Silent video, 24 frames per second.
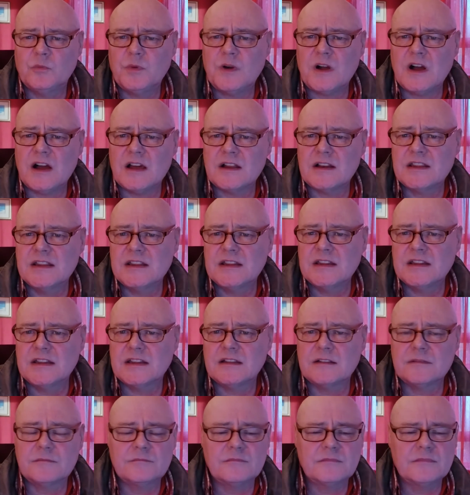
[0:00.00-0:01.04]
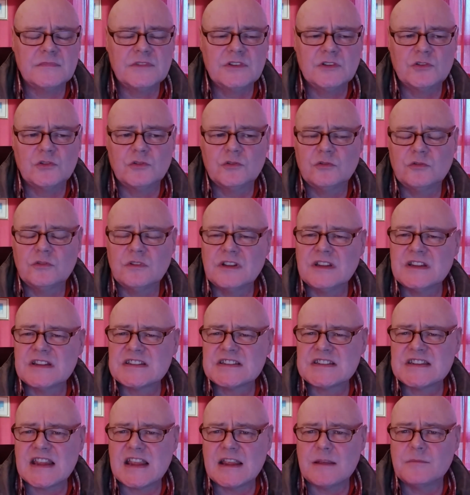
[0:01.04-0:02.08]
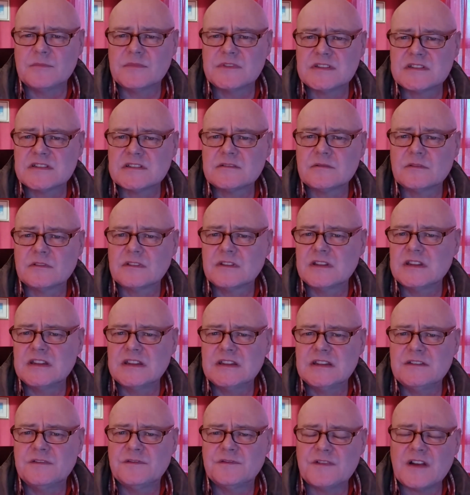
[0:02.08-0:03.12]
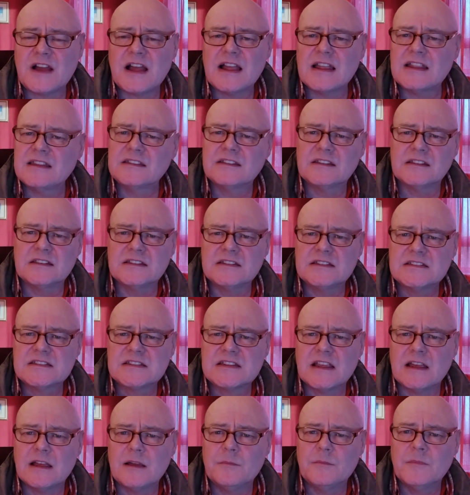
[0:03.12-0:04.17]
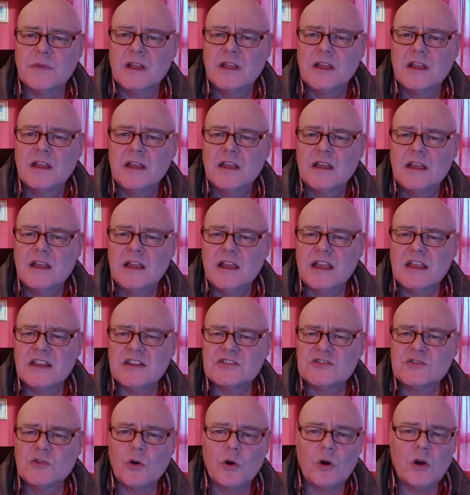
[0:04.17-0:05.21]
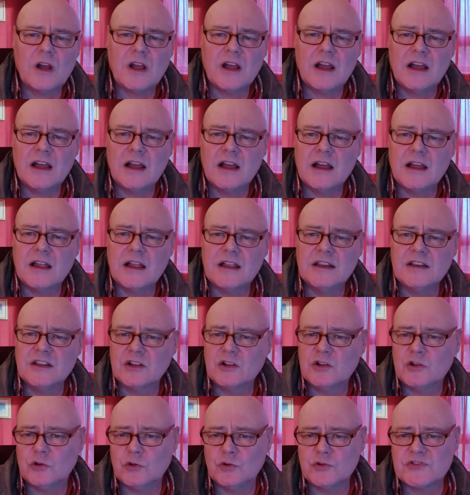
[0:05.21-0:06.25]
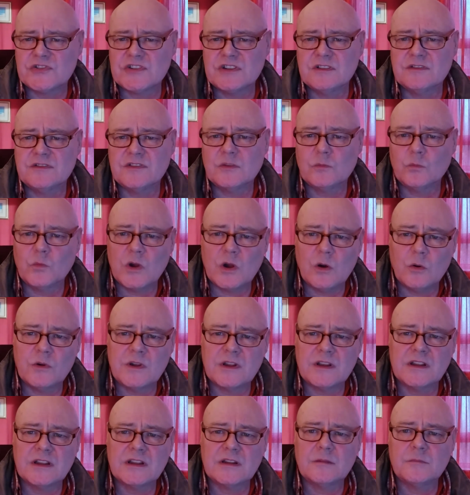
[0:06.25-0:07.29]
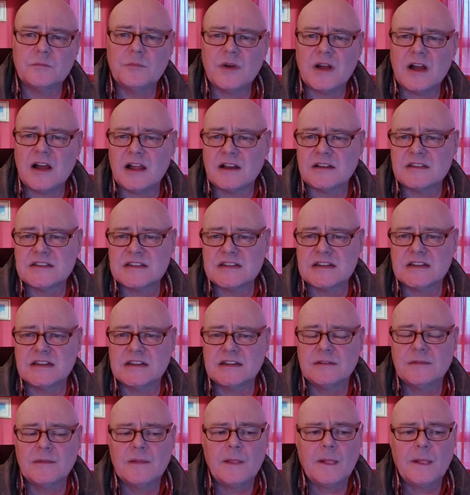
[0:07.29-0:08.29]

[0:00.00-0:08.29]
party, you accept the fact that it's not an inclusive and welcoming party.